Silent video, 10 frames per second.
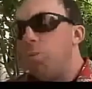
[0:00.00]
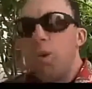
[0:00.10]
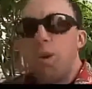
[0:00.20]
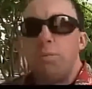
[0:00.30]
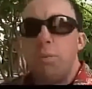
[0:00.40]

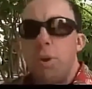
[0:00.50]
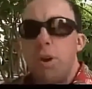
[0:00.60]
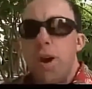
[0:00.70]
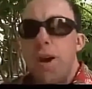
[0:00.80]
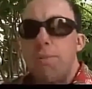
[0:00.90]
more and
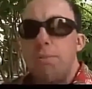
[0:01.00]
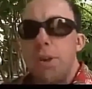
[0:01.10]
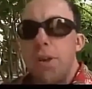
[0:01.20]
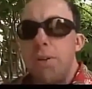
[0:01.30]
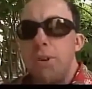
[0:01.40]
more I am
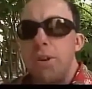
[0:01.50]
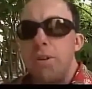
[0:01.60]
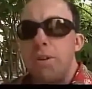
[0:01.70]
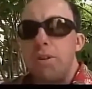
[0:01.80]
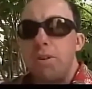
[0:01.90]

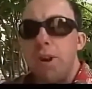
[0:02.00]
becoming